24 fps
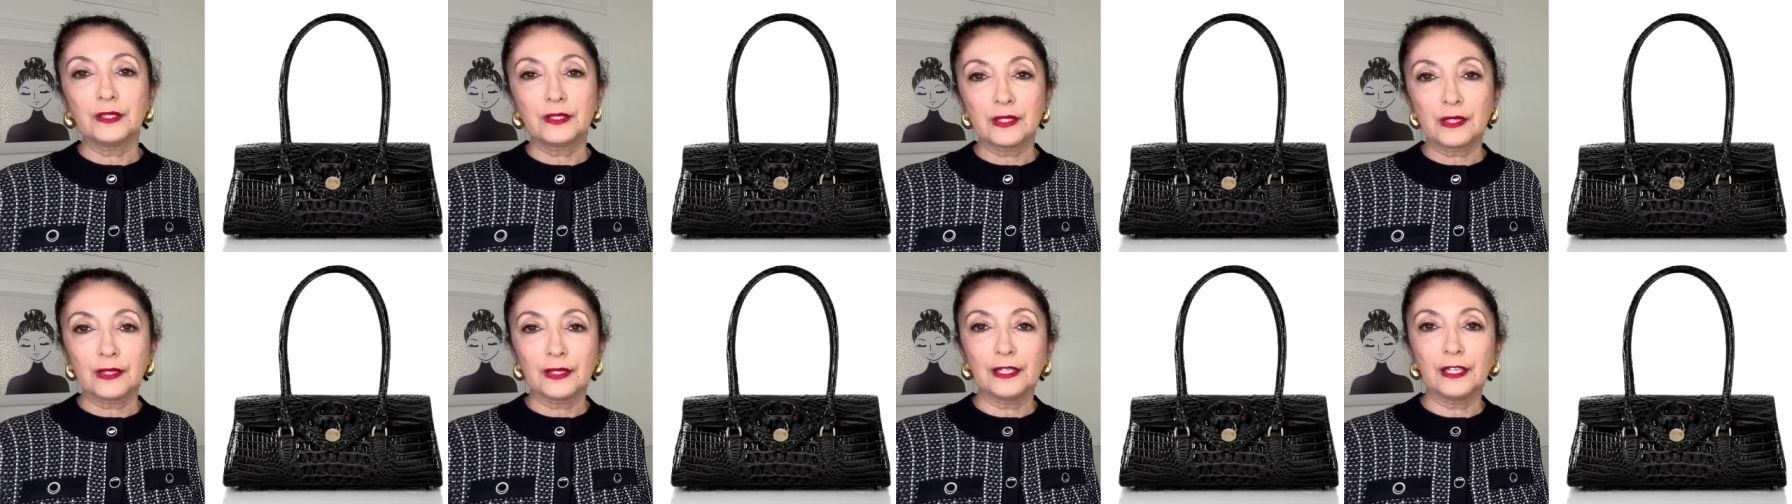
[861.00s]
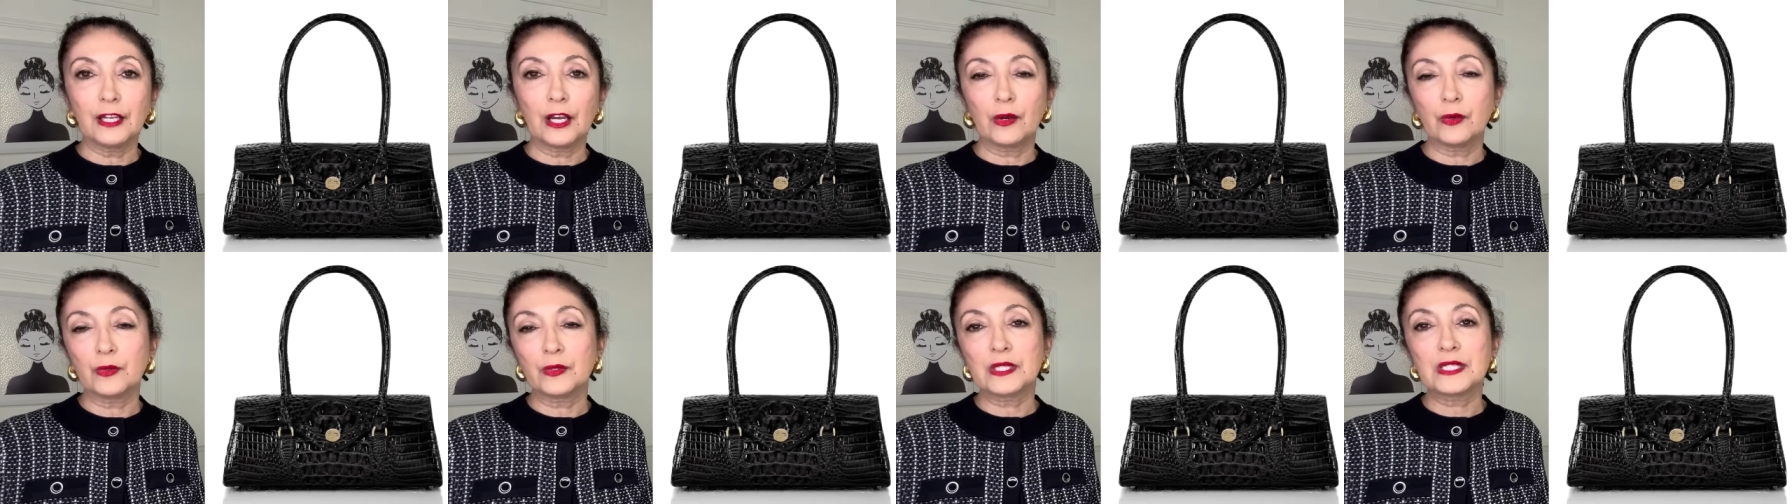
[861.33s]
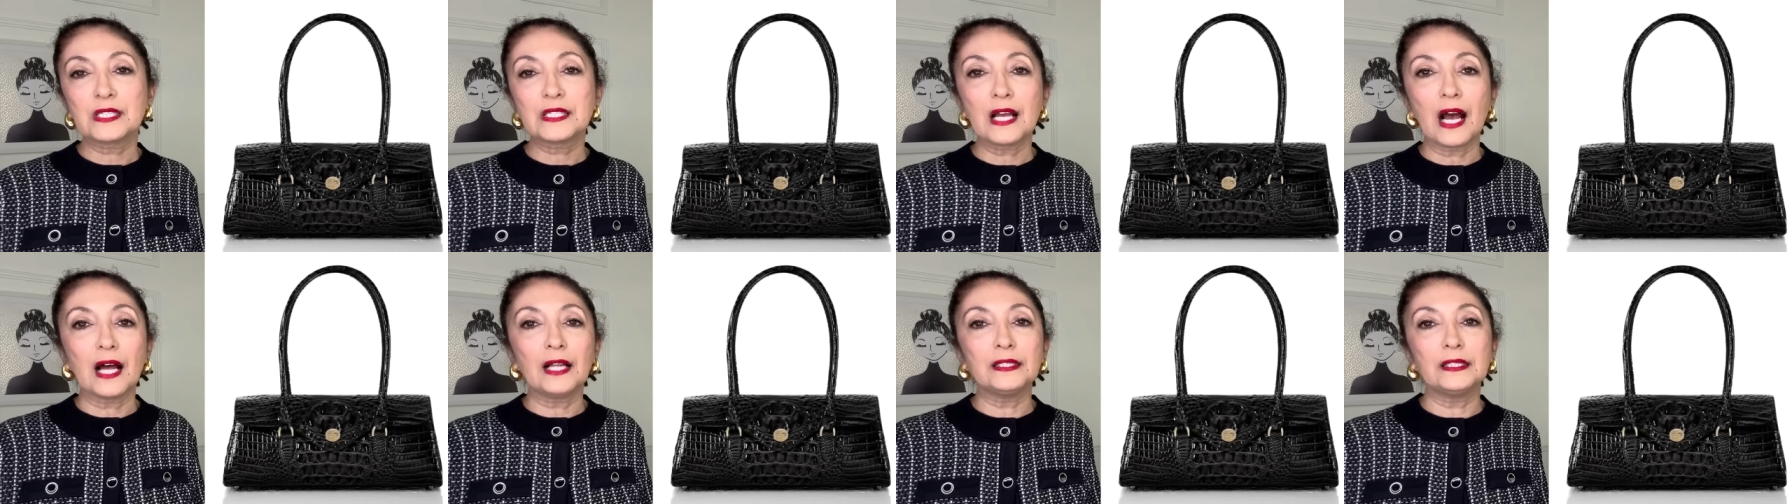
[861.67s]
you know,
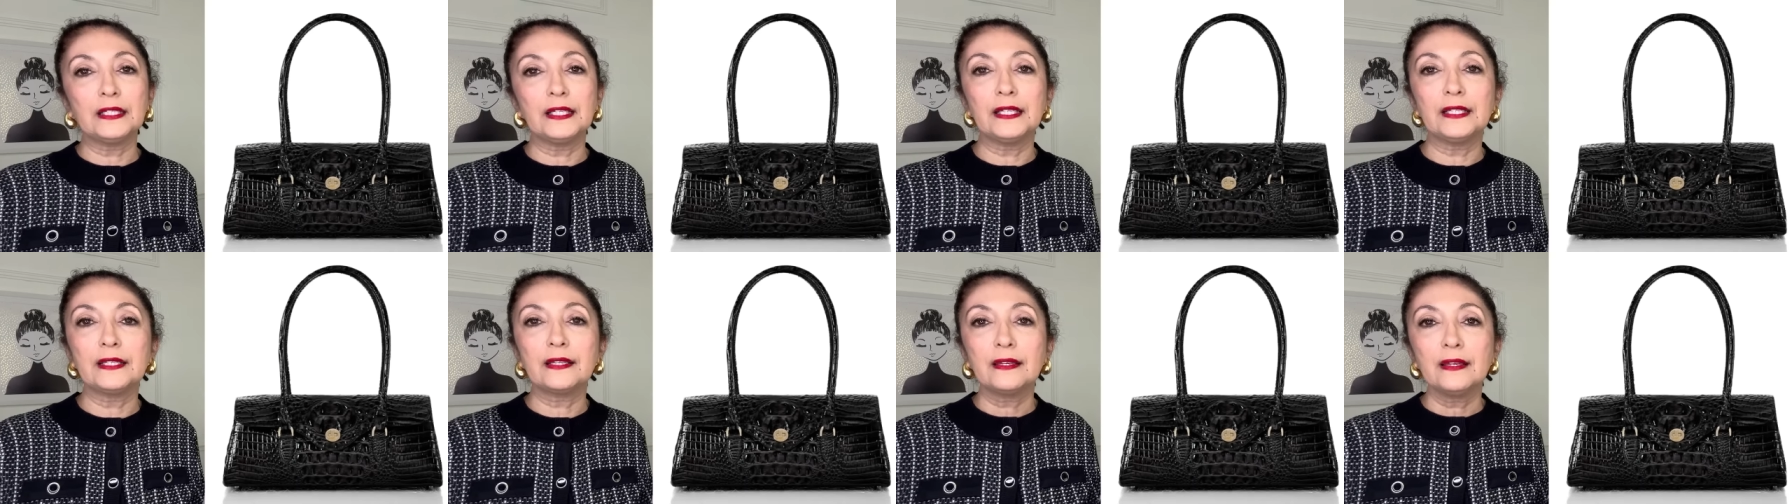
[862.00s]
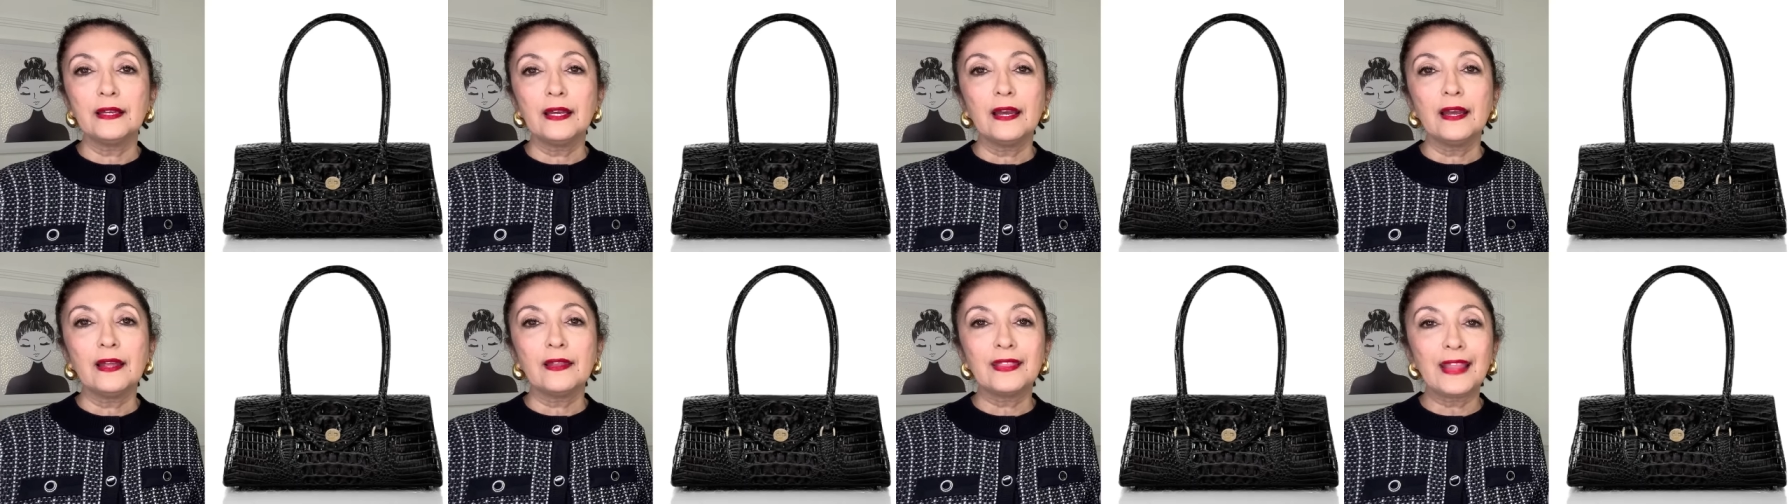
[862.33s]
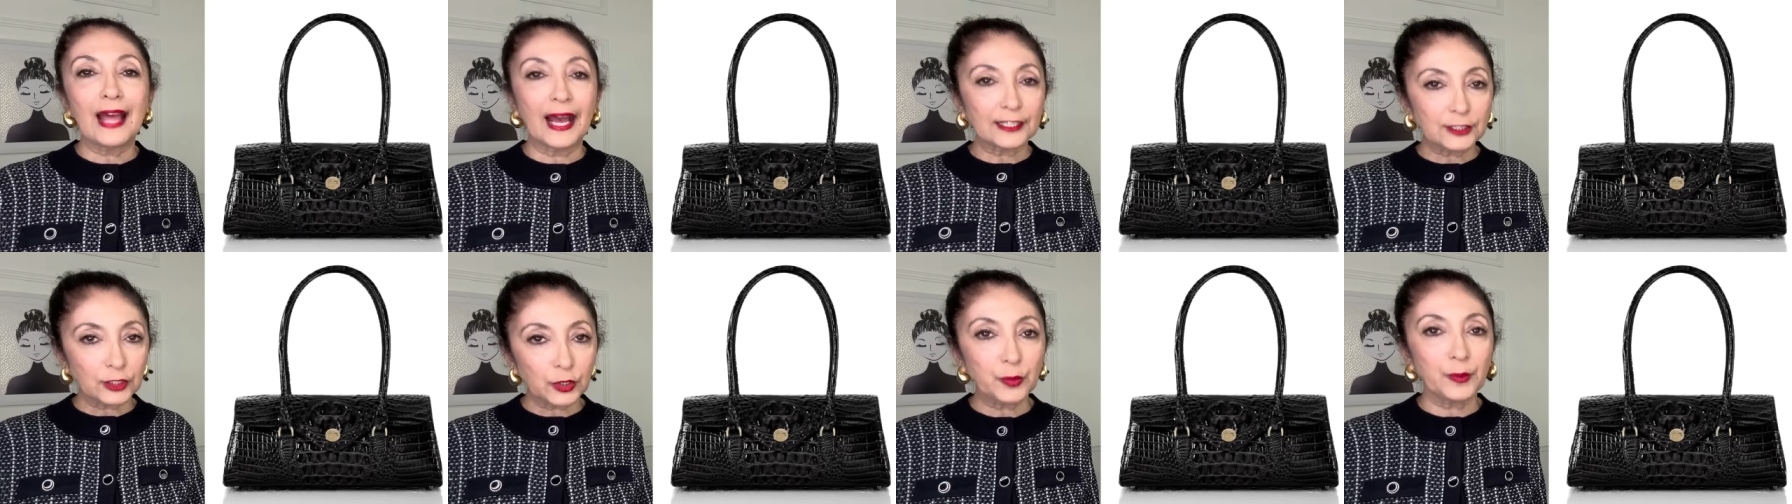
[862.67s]
solid
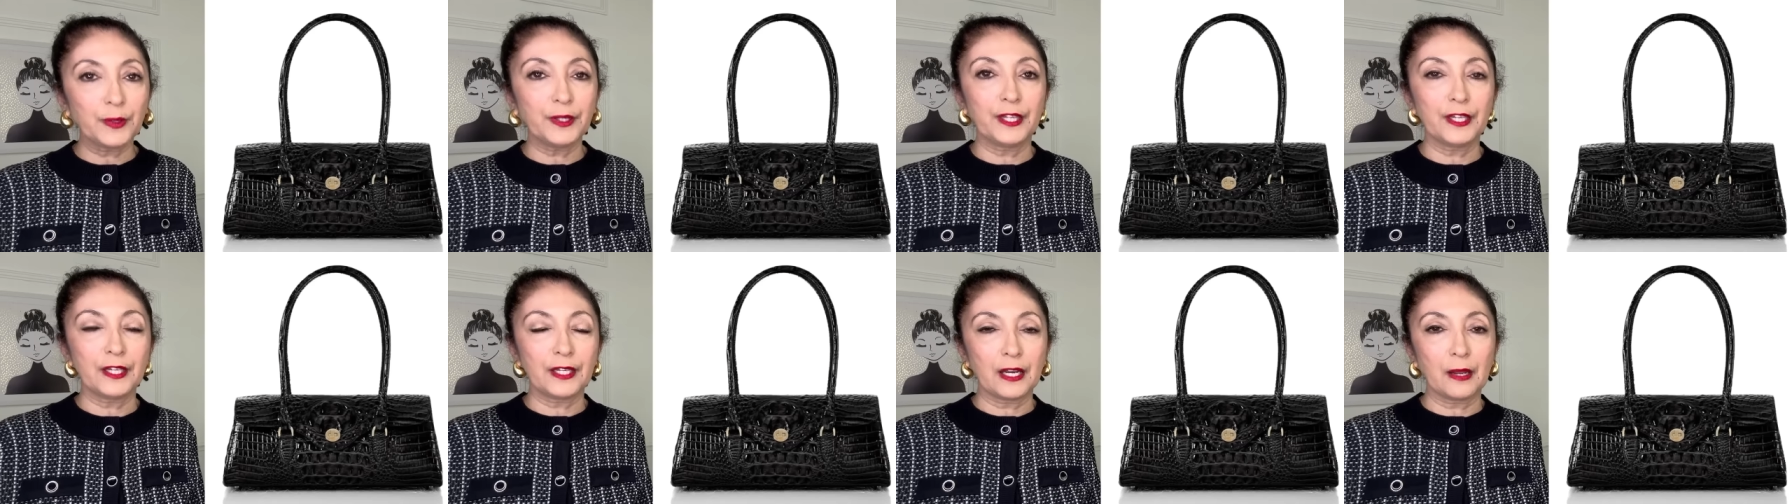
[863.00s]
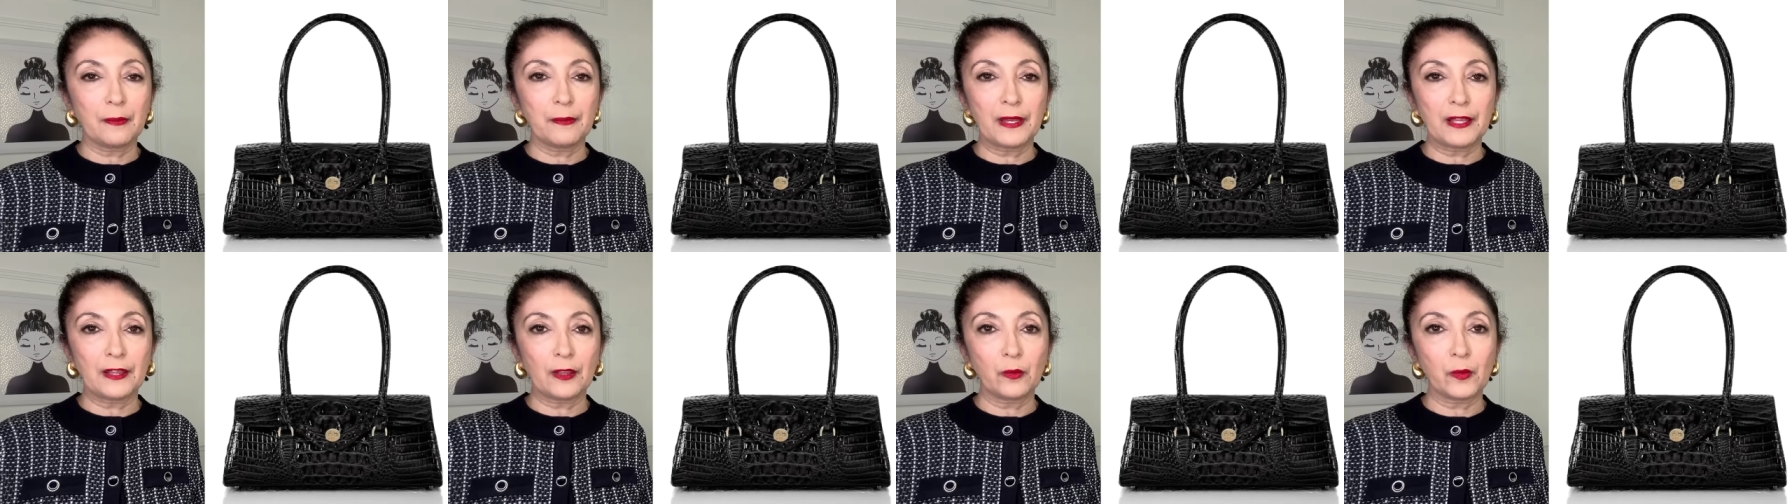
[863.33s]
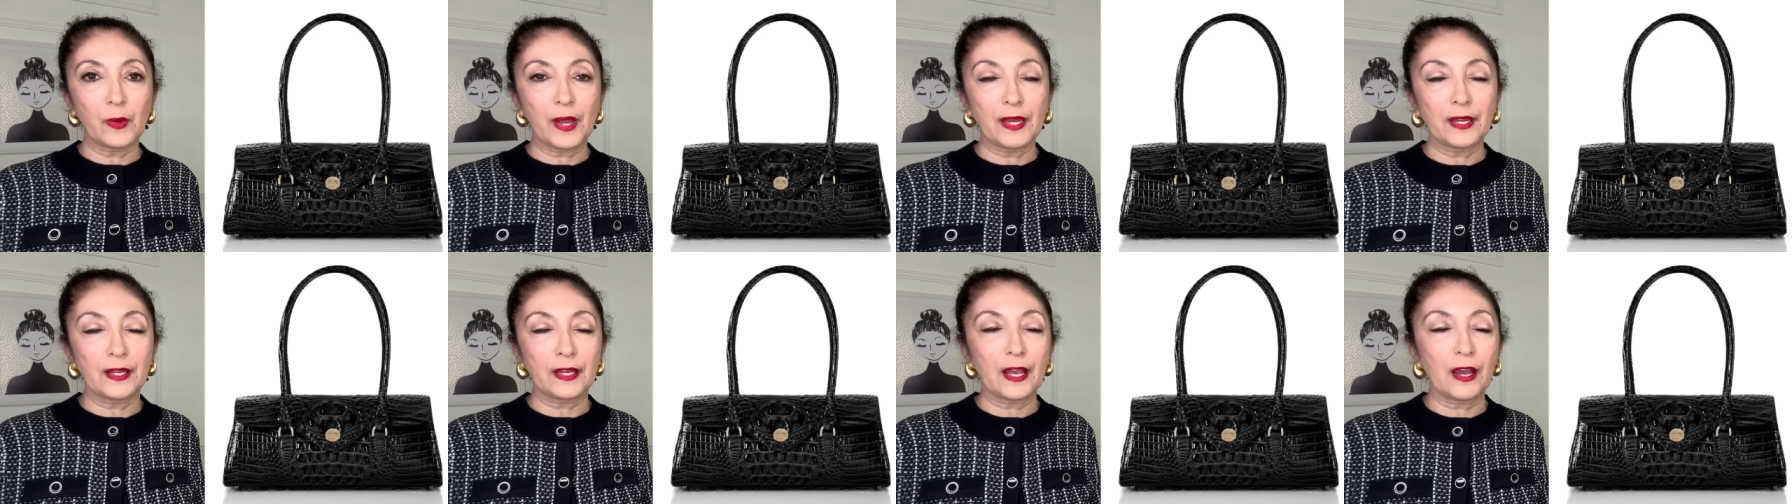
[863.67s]
that's really going to be the
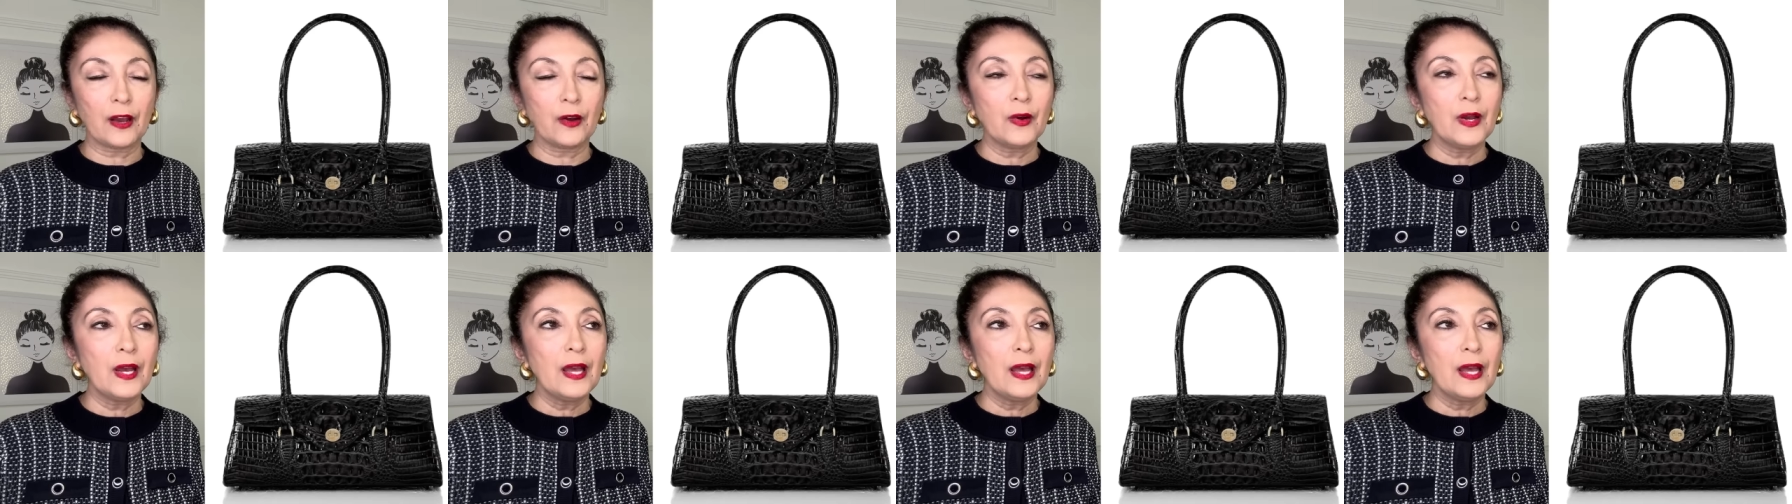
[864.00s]
way to go.